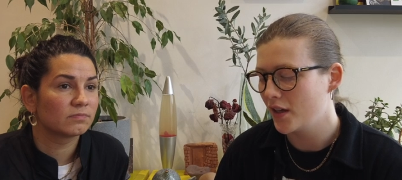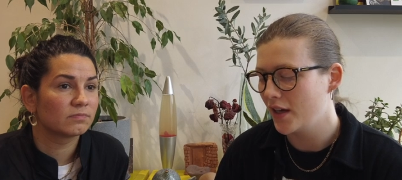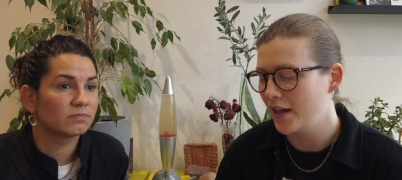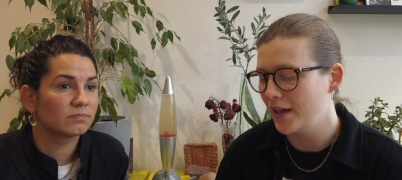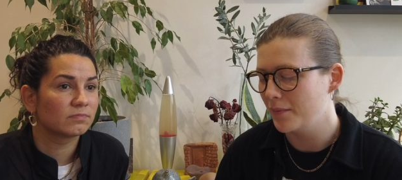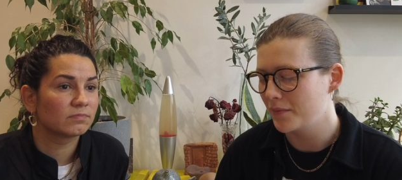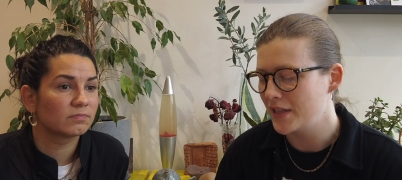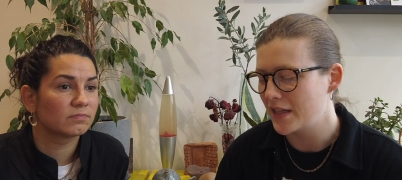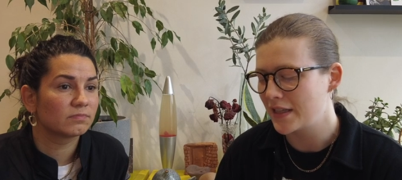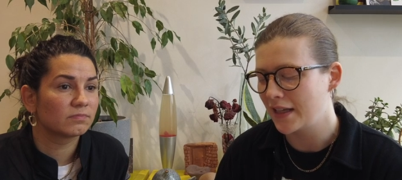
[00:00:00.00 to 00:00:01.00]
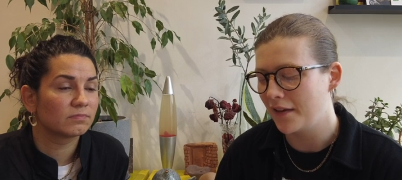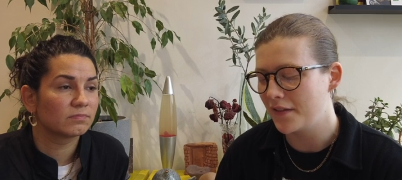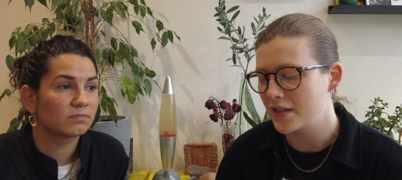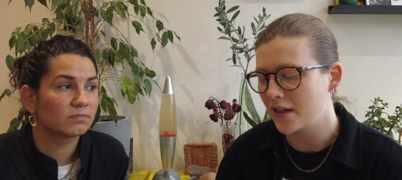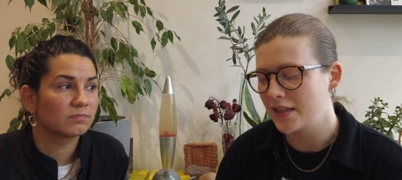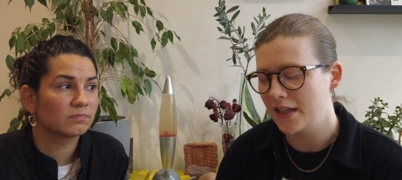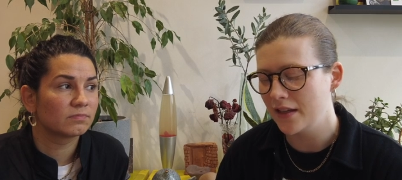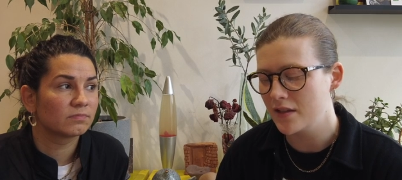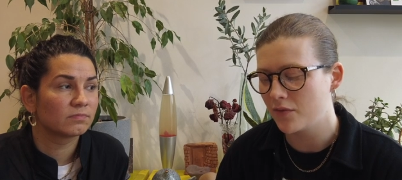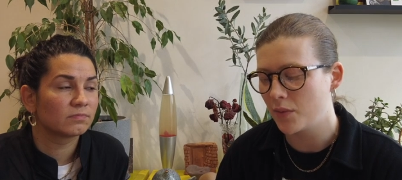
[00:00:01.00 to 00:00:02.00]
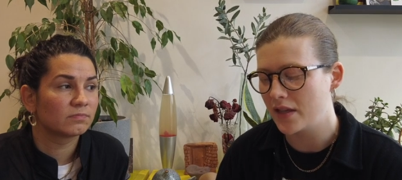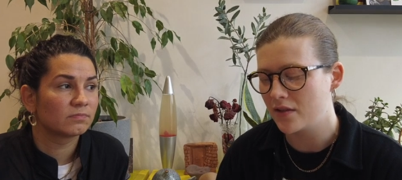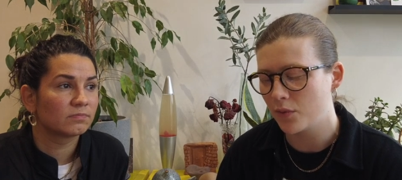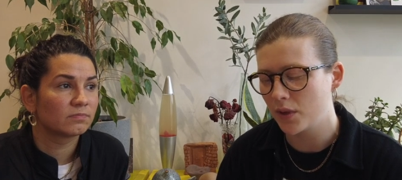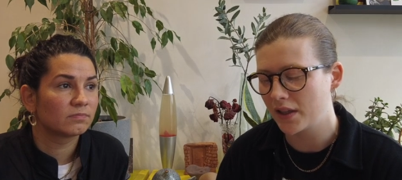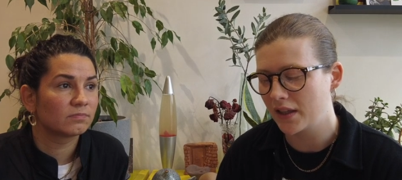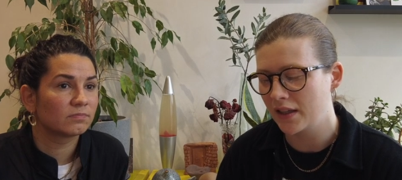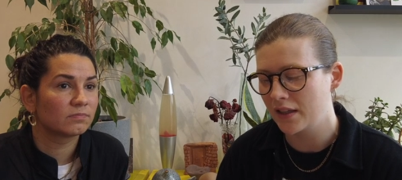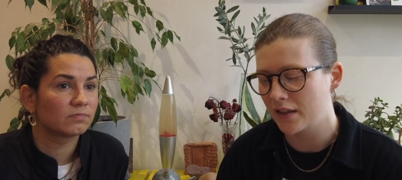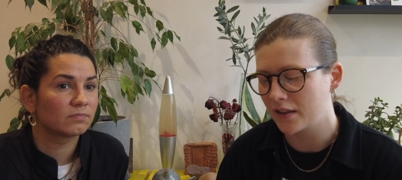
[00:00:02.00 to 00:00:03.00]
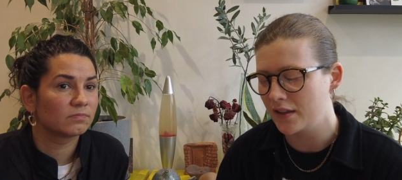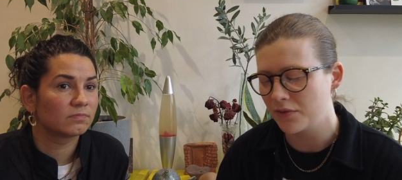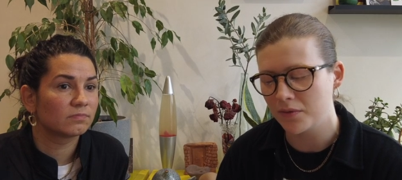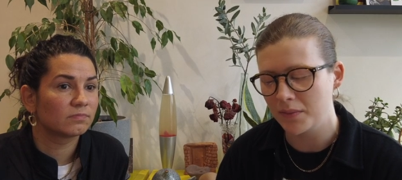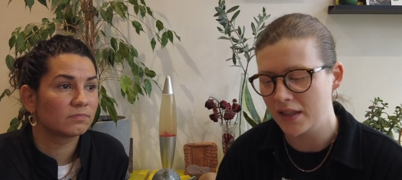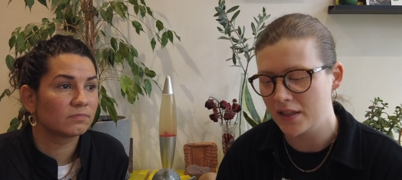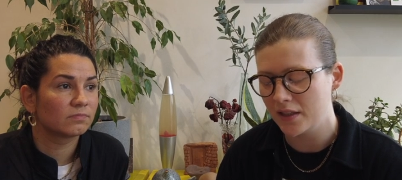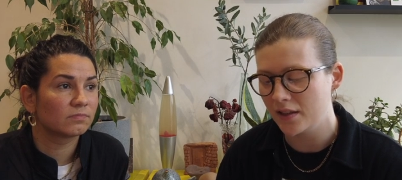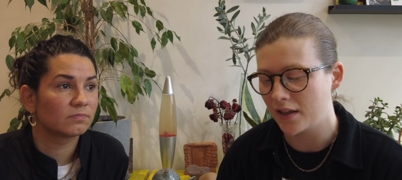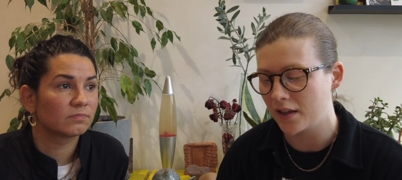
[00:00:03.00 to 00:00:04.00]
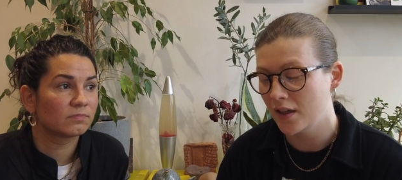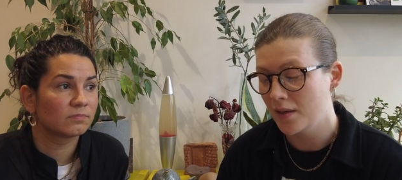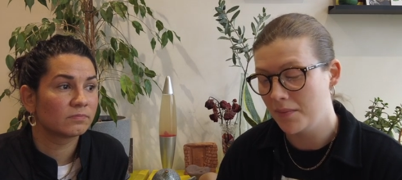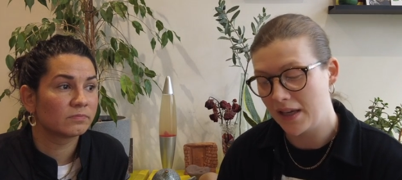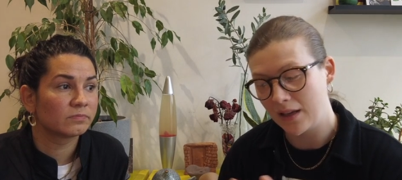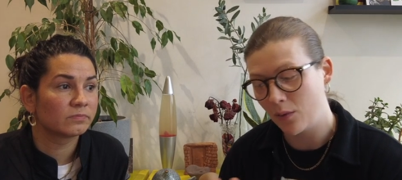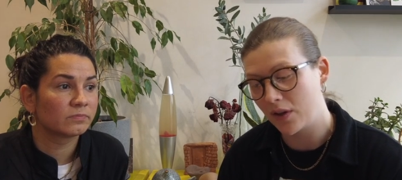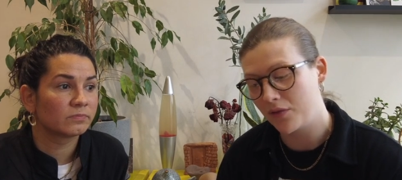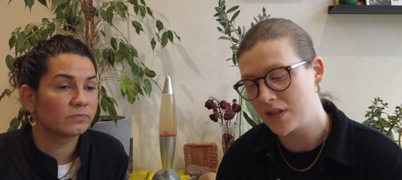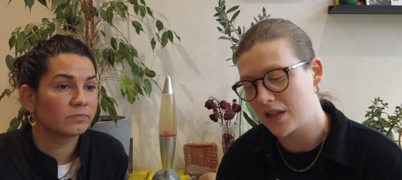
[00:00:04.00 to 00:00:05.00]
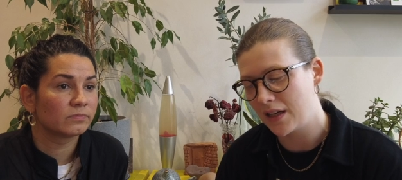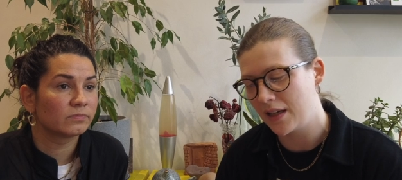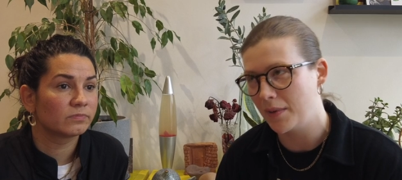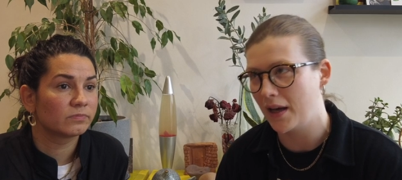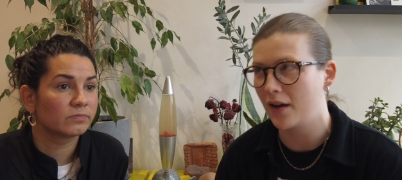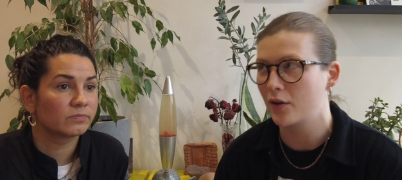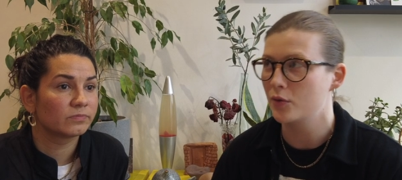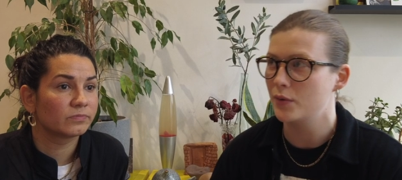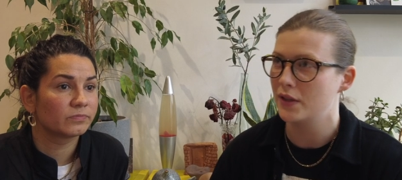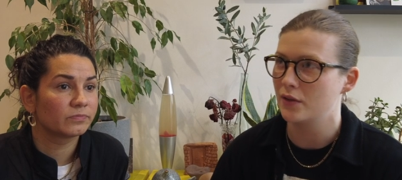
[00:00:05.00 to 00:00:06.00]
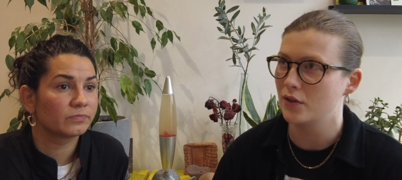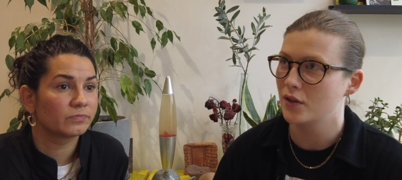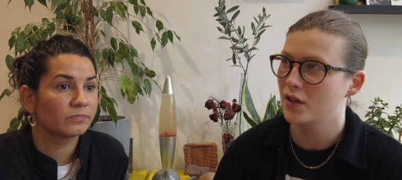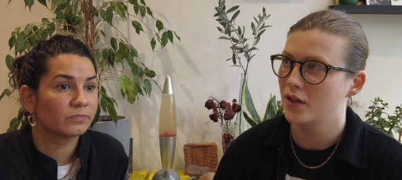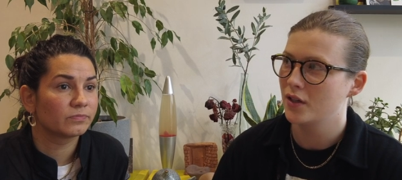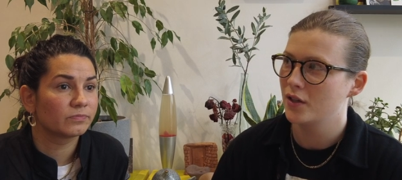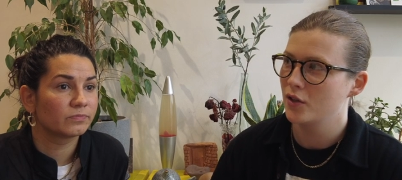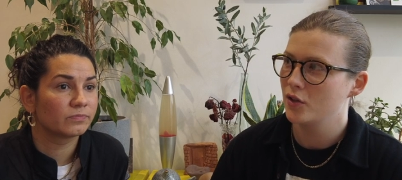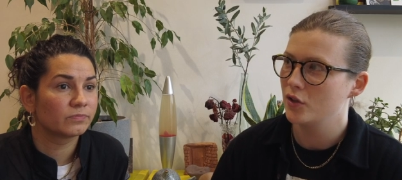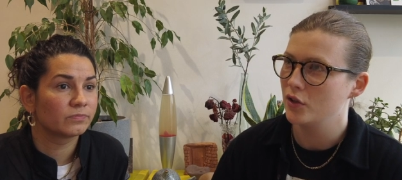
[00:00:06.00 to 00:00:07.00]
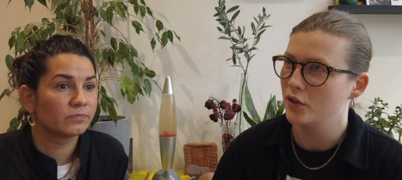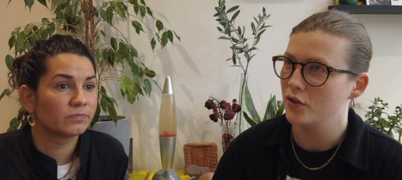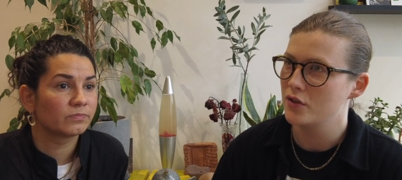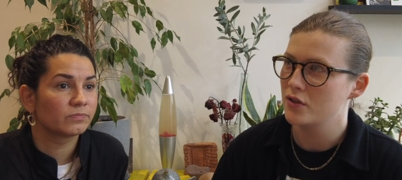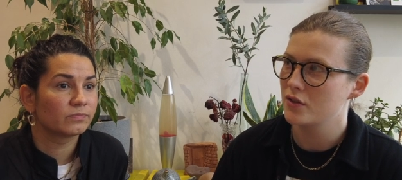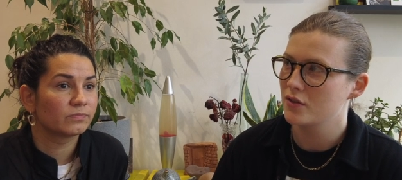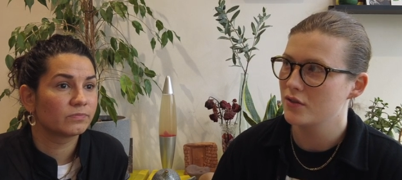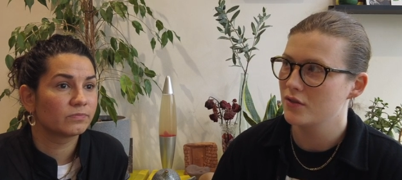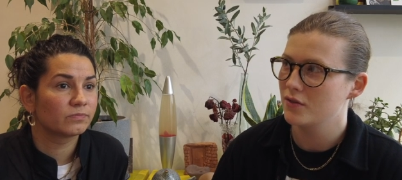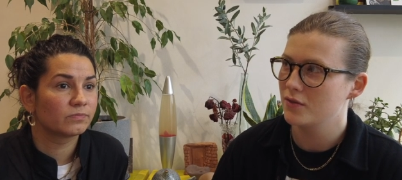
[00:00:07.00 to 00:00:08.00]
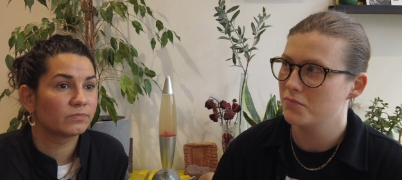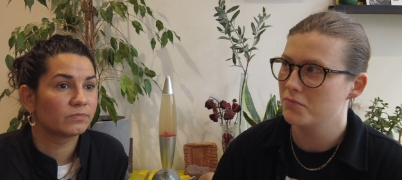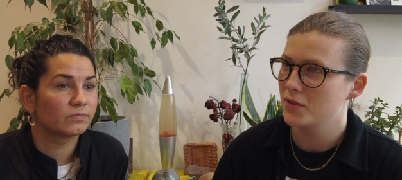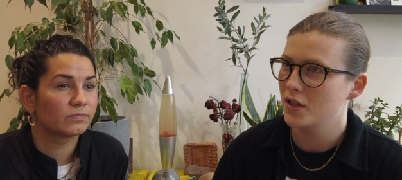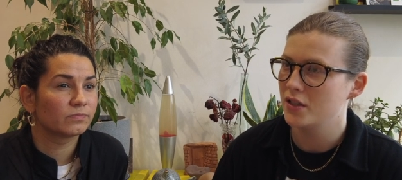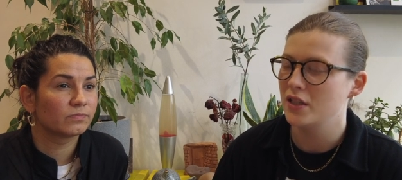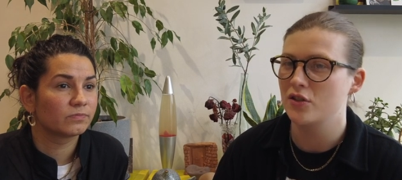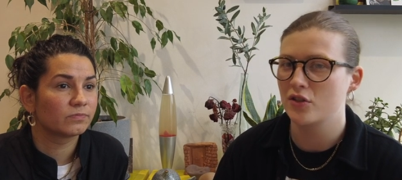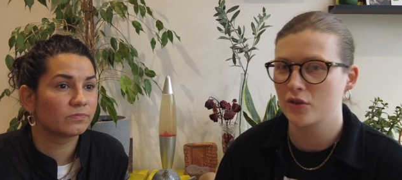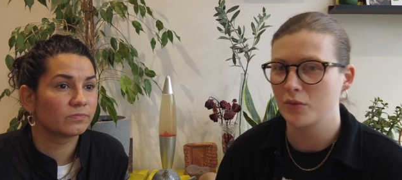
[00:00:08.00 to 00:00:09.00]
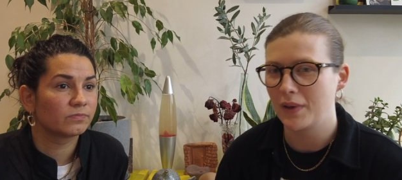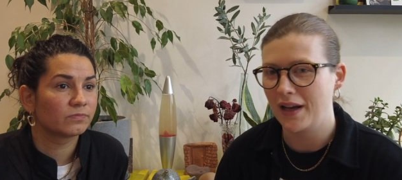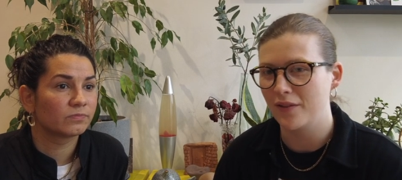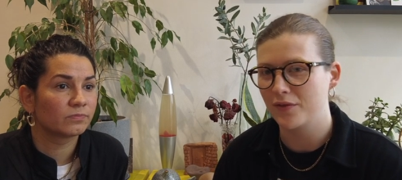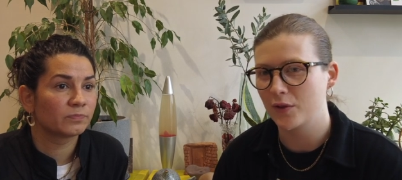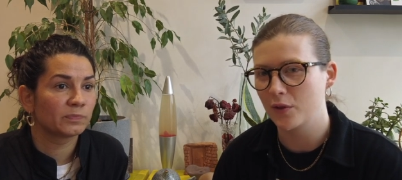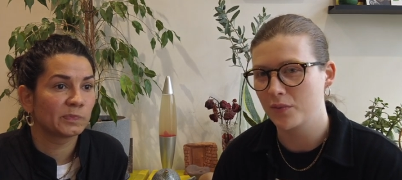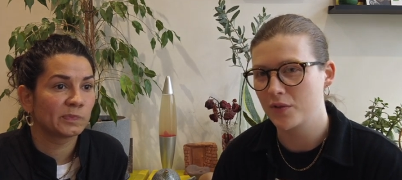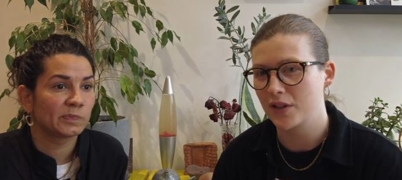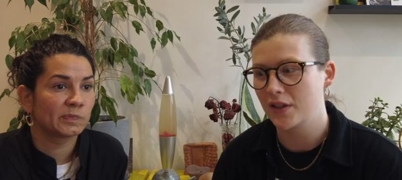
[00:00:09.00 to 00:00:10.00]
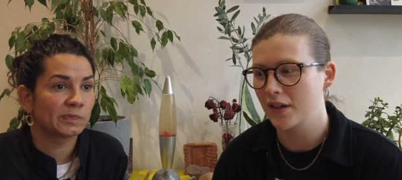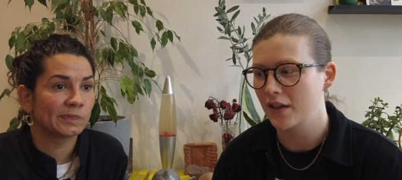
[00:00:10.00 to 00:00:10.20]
Speaker 1: um, testing out these ideas of ways of working in like different media, like making work physically, but how could we use a digital platform to